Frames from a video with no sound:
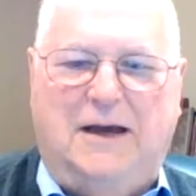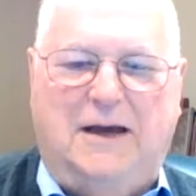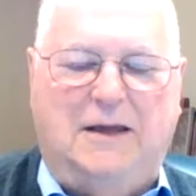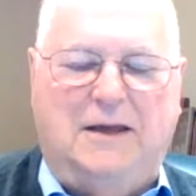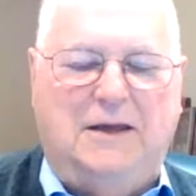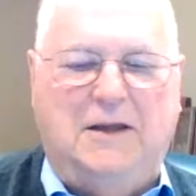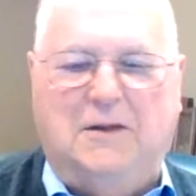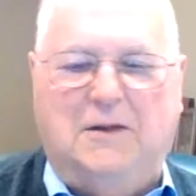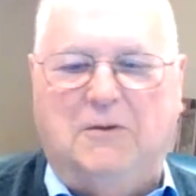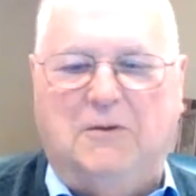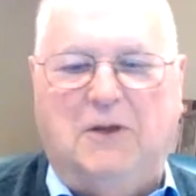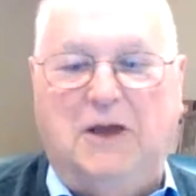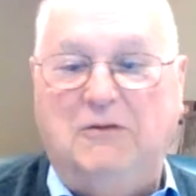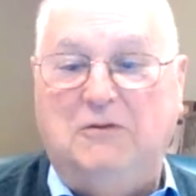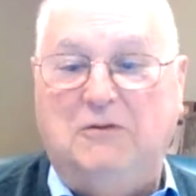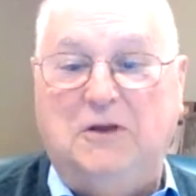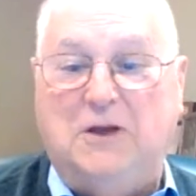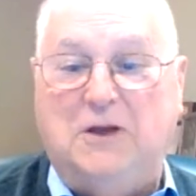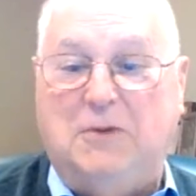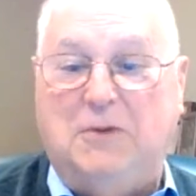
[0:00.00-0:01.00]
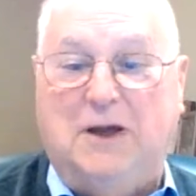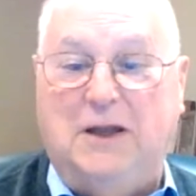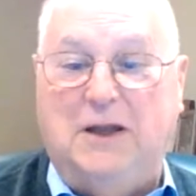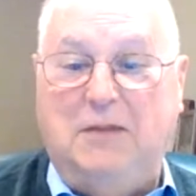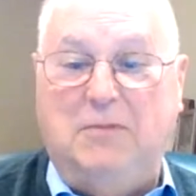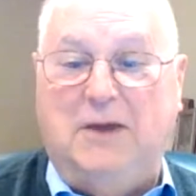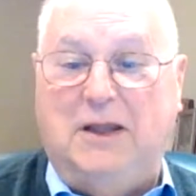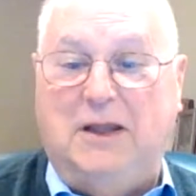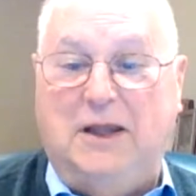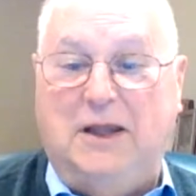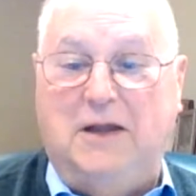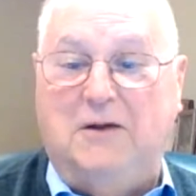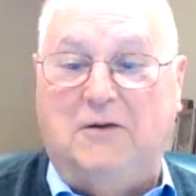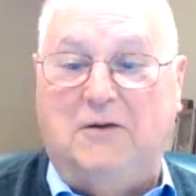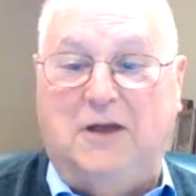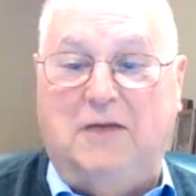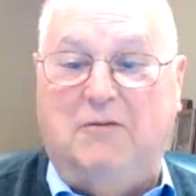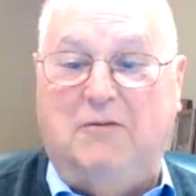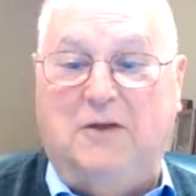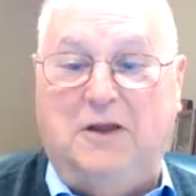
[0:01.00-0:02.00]
You know, the nice thing about eBay, they
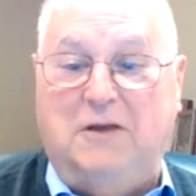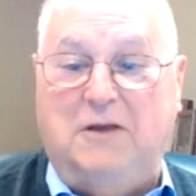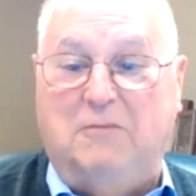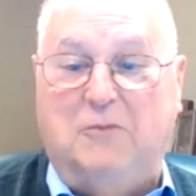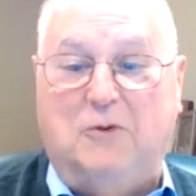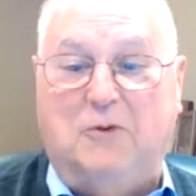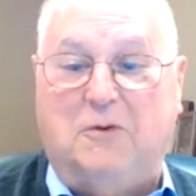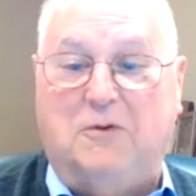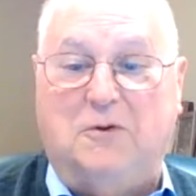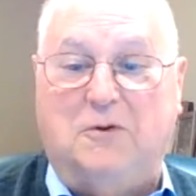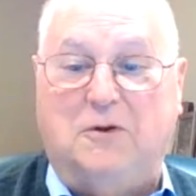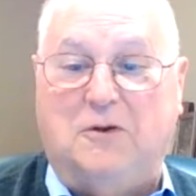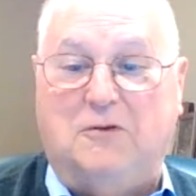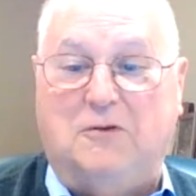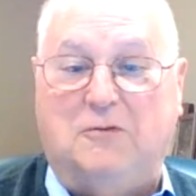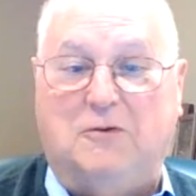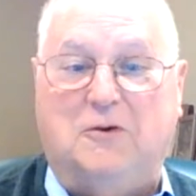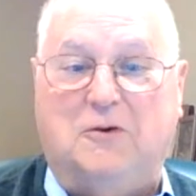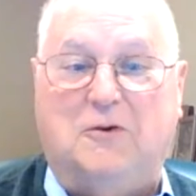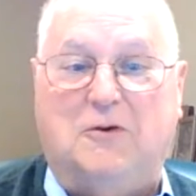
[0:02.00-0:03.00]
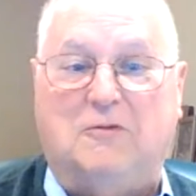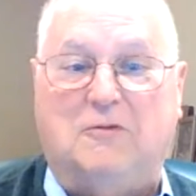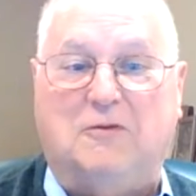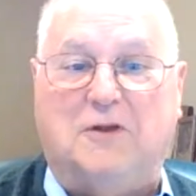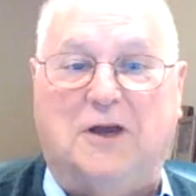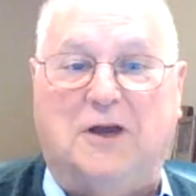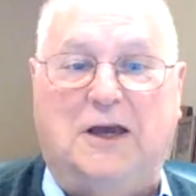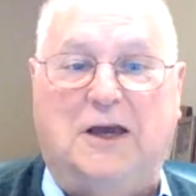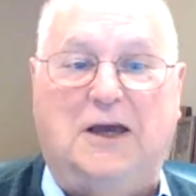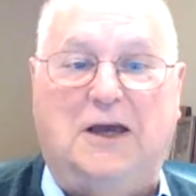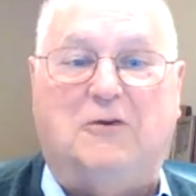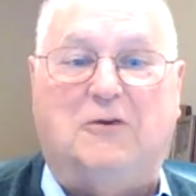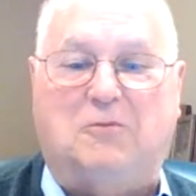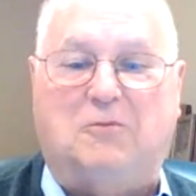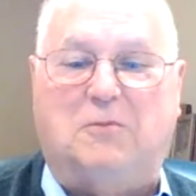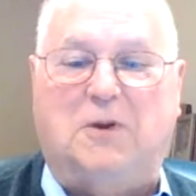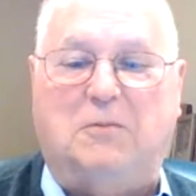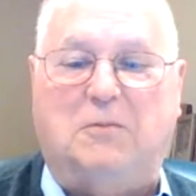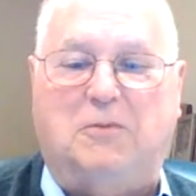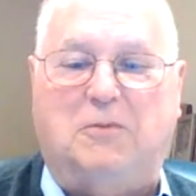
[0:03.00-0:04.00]
don't have any moral control over the handles
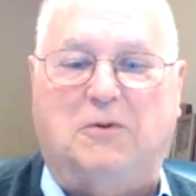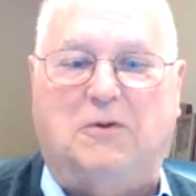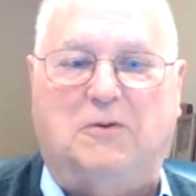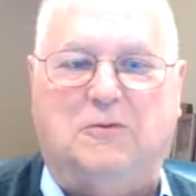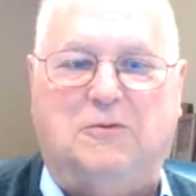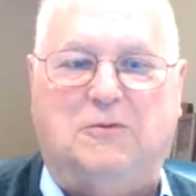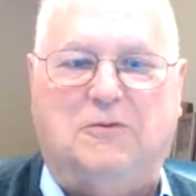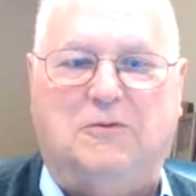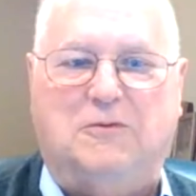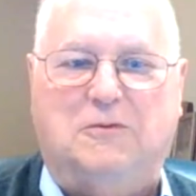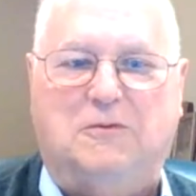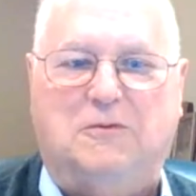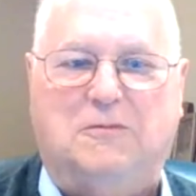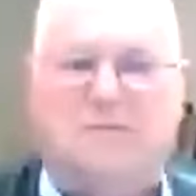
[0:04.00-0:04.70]
people use.